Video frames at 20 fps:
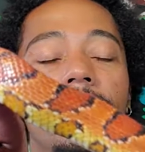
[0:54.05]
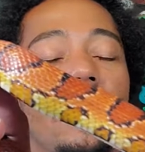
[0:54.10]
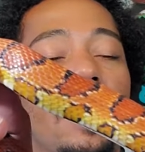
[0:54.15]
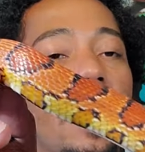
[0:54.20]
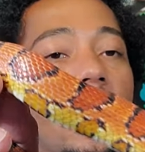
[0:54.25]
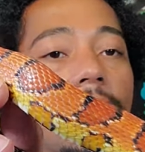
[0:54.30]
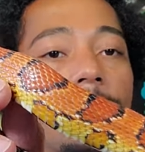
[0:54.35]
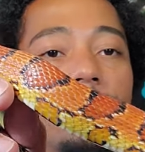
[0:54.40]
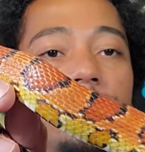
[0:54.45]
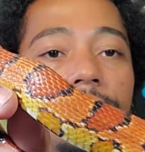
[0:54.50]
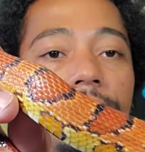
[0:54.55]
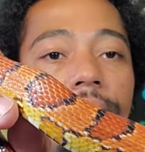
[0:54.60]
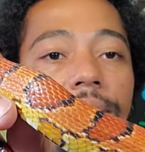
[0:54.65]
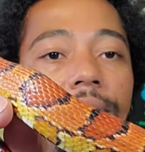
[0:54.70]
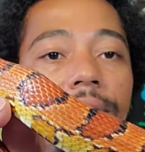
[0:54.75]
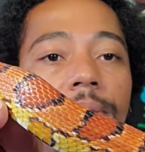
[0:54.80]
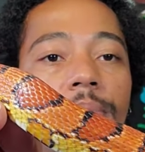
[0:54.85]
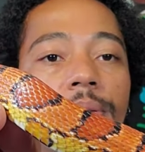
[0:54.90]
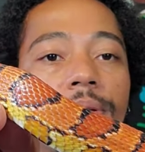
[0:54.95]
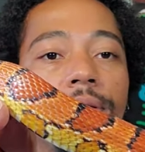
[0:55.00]

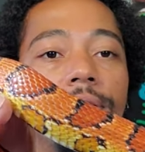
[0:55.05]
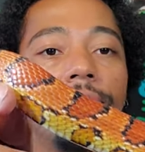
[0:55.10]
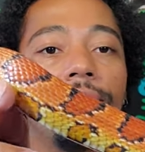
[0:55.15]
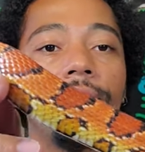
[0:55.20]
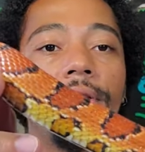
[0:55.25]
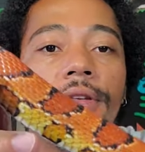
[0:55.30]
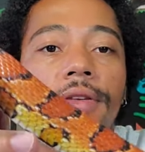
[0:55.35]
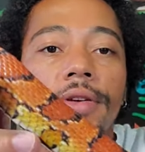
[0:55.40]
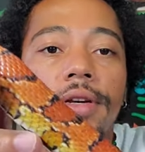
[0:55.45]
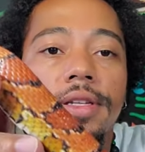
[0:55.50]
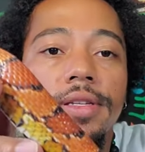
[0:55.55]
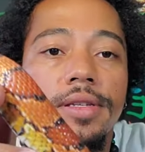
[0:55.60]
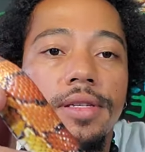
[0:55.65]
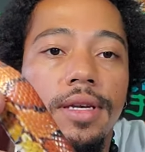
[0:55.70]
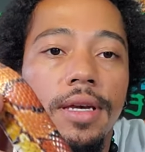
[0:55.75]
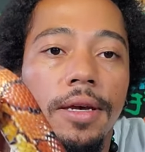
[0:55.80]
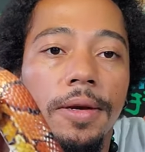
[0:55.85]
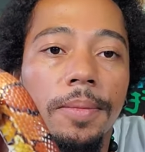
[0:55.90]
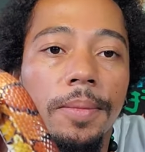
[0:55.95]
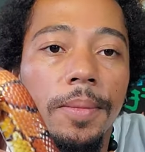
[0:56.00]
Absolutely beautiful, and you can
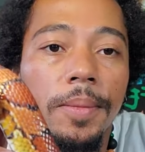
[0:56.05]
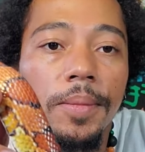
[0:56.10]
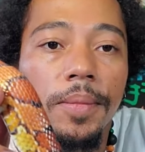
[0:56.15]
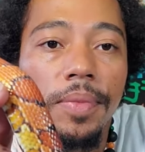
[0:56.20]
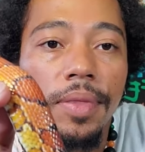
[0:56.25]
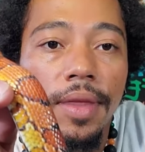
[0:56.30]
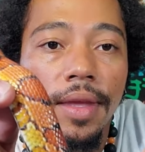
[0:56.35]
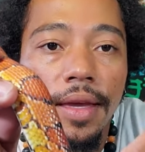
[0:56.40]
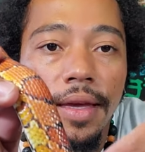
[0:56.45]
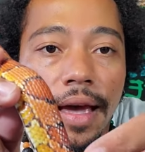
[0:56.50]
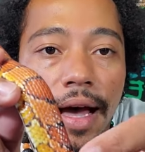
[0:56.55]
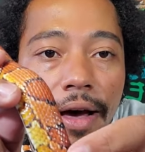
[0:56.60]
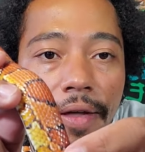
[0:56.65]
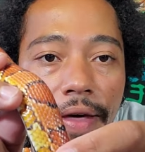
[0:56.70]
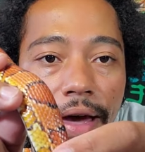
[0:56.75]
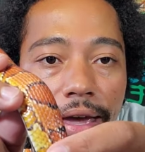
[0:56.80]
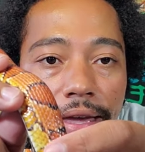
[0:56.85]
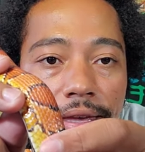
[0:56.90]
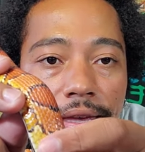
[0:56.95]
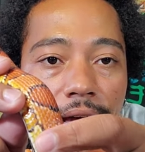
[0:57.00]
see how
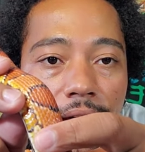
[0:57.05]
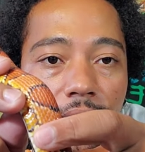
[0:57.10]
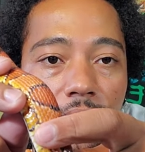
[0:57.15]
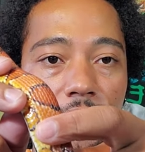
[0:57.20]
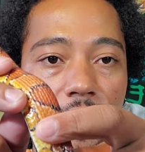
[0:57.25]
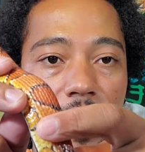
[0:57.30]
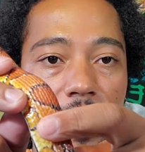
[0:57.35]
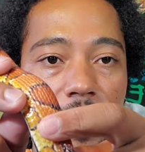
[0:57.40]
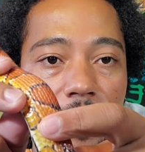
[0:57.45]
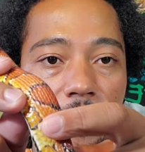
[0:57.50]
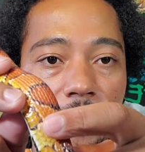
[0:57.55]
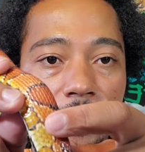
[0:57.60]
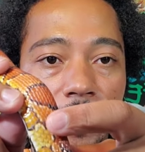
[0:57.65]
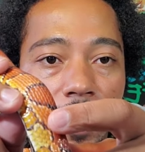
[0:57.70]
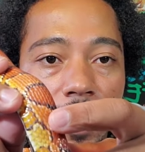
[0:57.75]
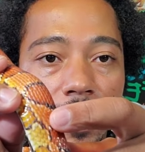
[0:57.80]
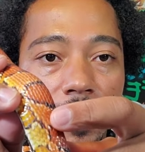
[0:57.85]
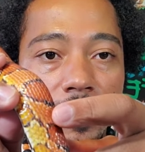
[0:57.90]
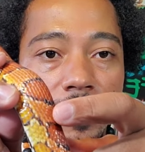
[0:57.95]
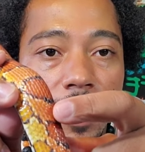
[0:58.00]
that yellow kind of
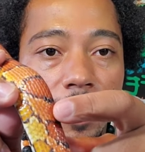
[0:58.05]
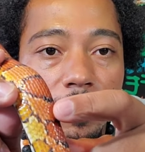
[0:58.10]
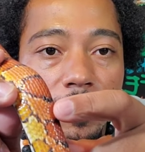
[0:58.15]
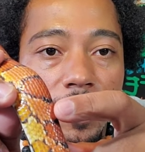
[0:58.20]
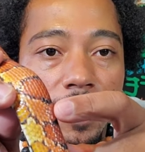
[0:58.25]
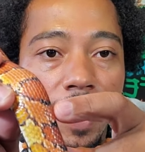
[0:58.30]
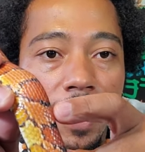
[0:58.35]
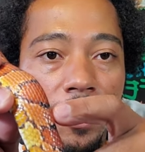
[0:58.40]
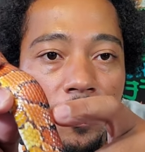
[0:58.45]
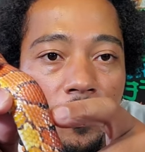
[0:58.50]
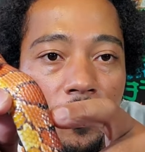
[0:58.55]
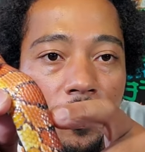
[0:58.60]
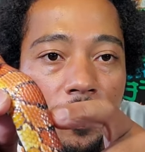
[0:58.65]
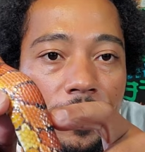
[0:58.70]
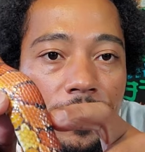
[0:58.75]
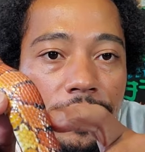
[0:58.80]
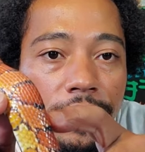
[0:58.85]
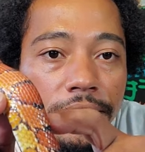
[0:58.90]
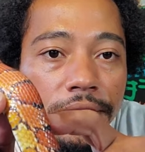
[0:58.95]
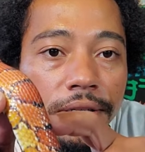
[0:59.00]
fades up to that
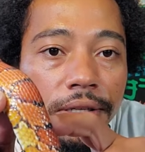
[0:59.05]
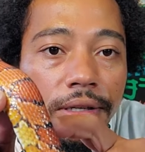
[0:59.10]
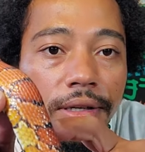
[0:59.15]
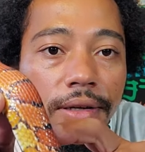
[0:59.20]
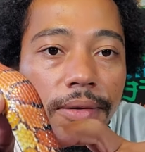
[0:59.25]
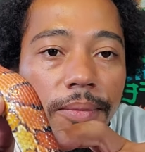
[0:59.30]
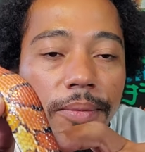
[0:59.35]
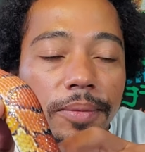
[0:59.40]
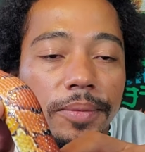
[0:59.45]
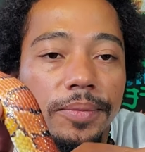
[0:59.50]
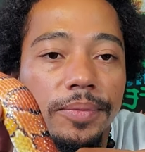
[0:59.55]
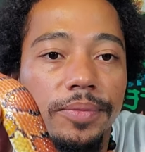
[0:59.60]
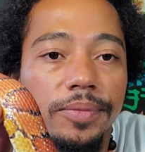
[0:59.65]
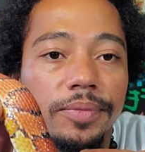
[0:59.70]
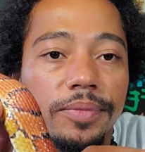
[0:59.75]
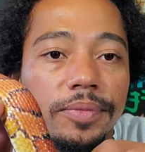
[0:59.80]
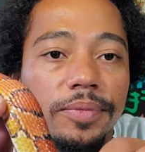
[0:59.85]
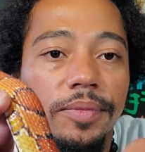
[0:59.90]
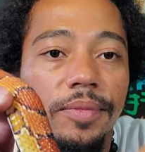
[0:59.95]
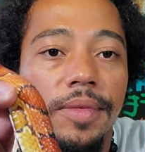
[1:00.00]
orange
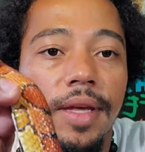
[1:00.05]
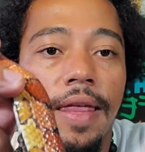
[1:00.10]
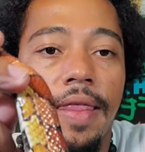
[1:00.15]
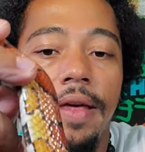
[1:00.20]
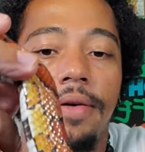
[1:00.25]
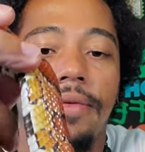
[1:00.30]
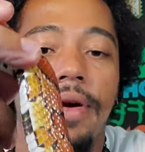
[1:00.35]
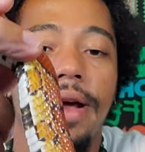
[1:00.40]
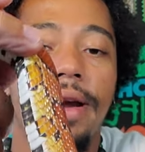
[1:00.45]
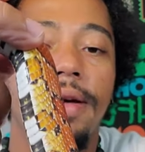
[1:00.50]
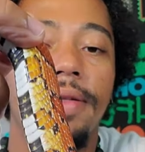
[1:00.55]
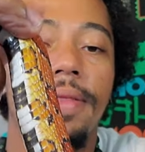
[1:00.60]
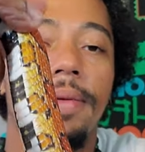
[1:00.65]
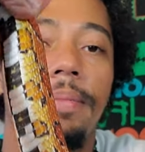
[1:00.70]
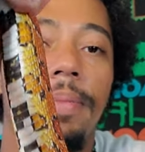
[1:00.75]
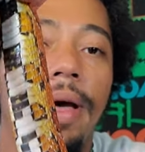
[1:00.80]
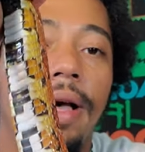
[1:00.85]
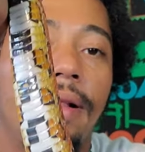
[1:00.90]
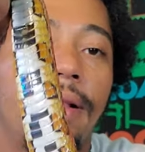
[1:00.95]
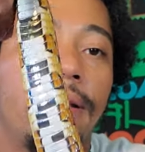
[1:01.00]
and then right on the
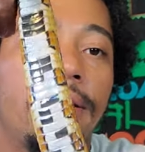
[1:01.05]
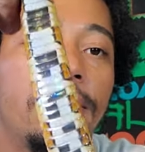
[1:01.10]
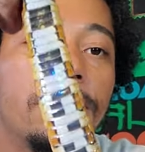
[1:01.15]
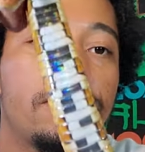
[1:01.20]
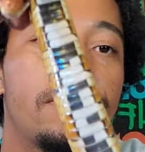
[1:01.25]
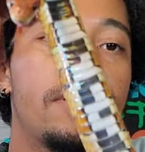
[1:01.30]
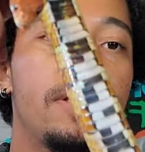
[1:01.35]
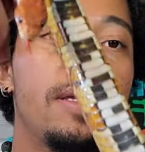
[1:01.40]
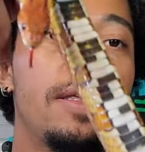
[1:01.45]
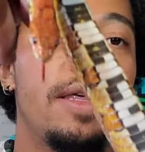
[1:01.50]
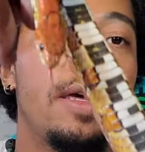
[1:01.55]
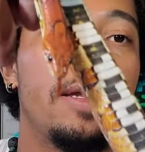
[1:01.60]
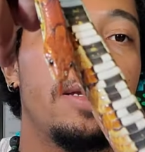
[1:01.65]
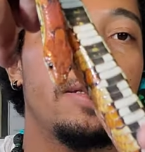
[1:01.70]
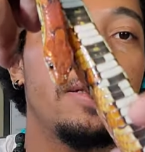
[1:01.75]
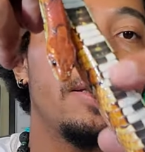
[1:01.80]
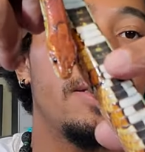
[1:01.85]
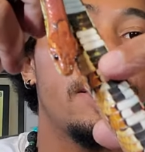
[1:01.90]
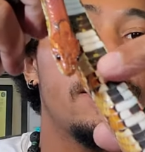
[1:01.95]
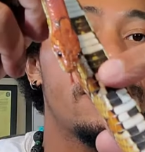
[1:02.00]
belly, you'll see
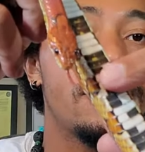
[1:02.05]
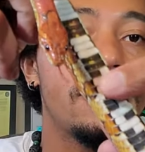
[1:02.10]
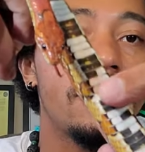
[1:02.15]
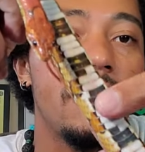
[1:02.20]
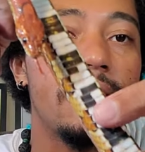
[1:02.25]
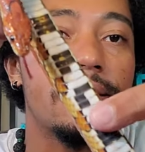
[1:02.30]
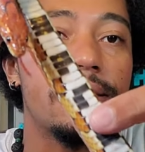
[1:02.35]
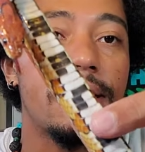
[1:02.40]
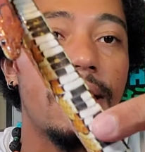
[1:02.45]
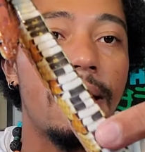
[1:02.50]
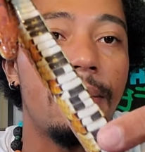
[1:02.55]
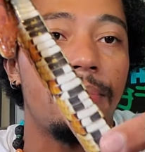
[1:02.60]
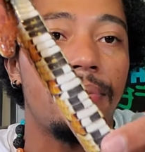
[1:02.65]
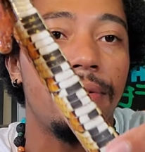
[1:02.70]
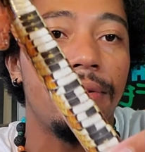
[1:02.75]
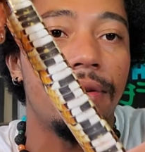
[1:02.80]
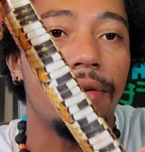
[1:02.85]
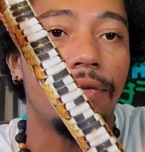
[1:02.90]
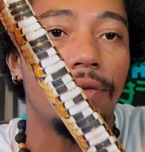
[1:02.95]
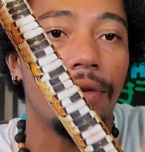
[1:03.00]
that this snake's got
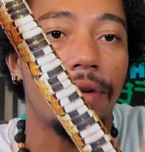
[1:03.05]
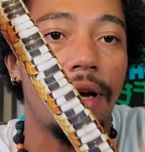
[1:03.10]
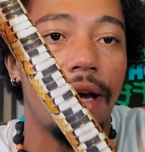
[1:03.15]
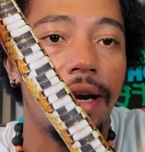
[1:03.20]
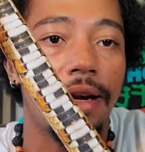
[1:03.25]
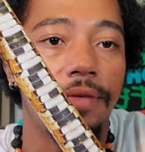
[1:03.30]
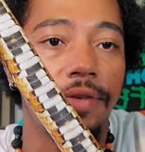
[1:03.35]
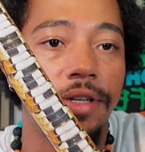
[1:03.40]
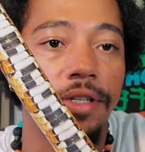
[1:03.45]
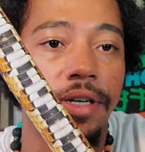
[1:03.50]
beautiful kind of a